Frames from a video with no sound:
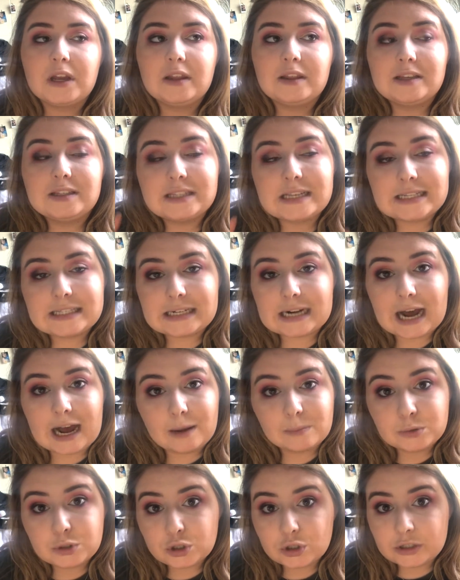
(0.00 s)
This is an
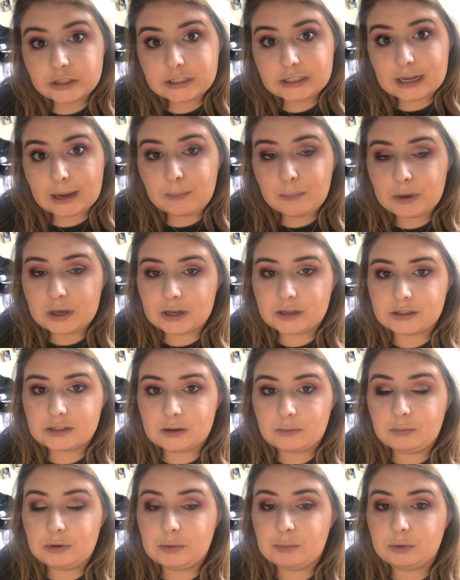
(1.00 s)
optional step because
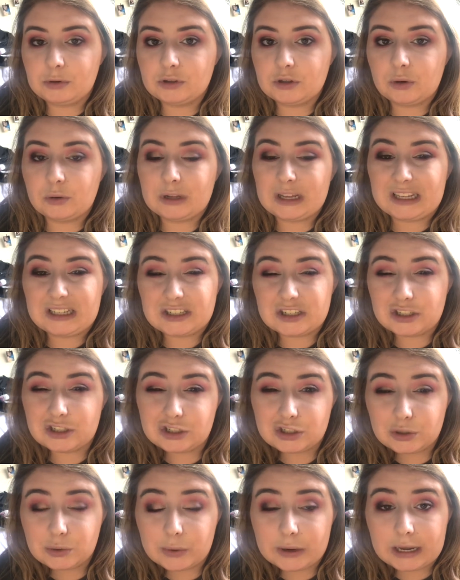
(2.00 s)
some people don't like to
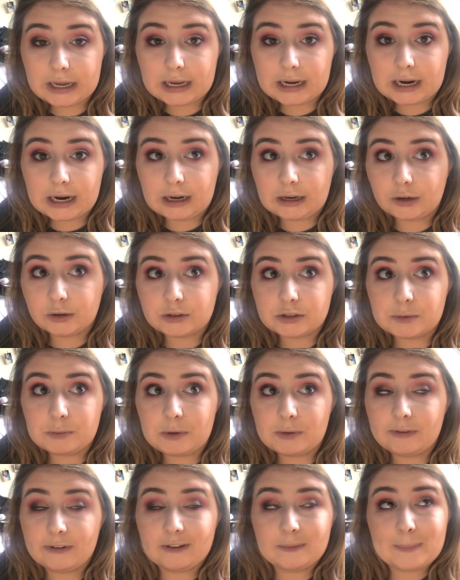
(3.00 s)
do it. I know some
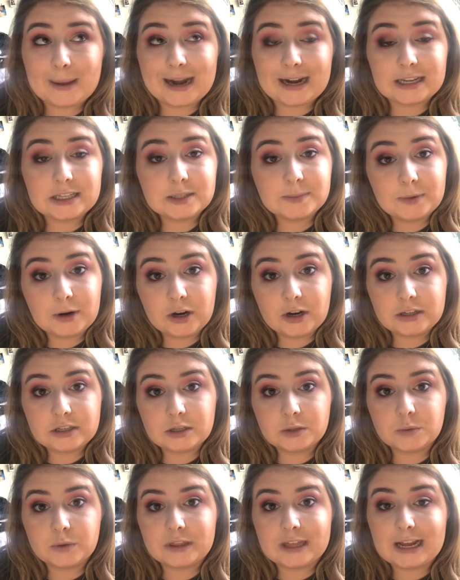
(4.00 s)
people have bad
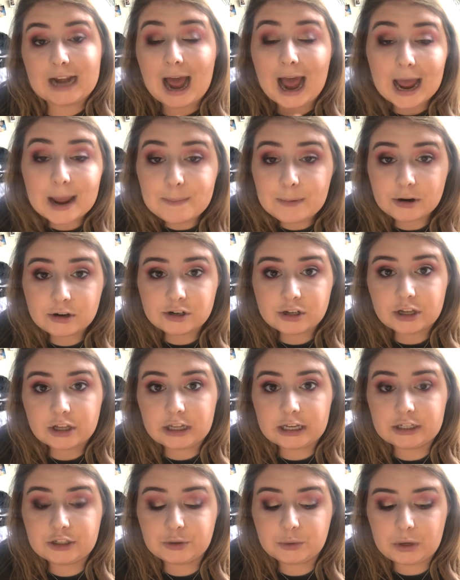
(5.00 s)
experiences with it. I personally
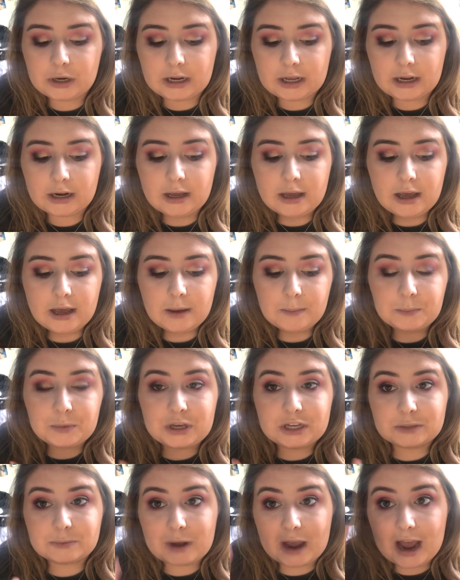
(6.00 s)
like doing it
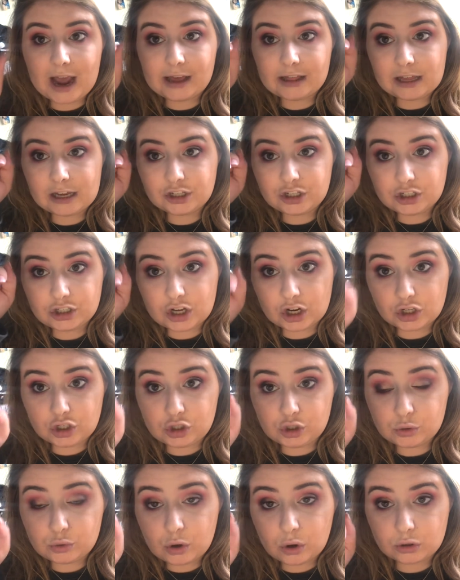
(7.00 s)
because my eyelashes
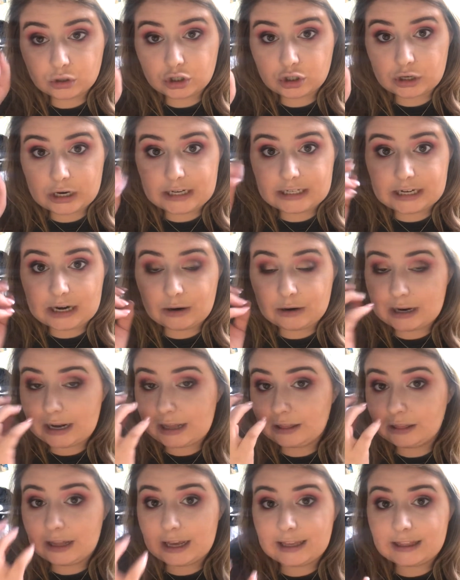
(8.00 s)
do go straight down
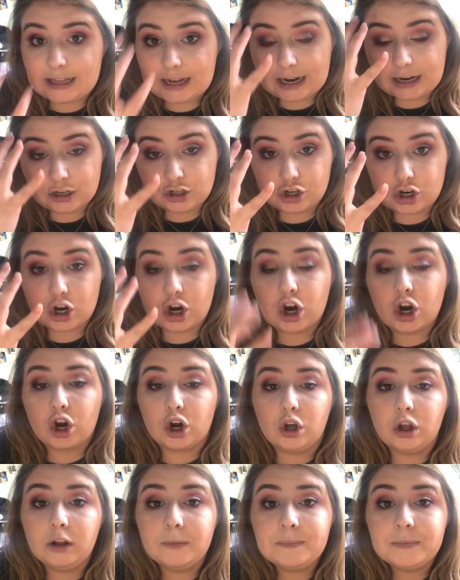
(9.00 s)
and I like that extra
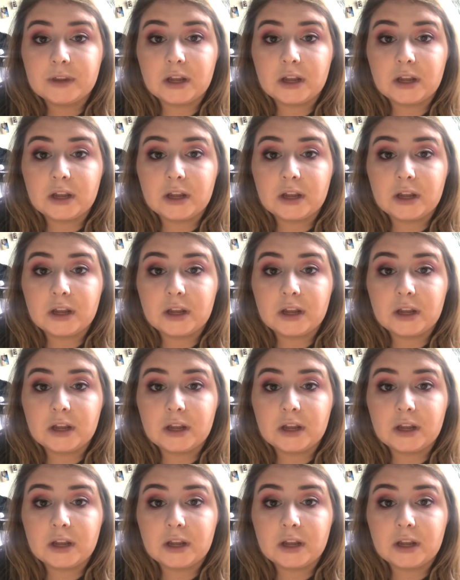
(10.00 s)
curl.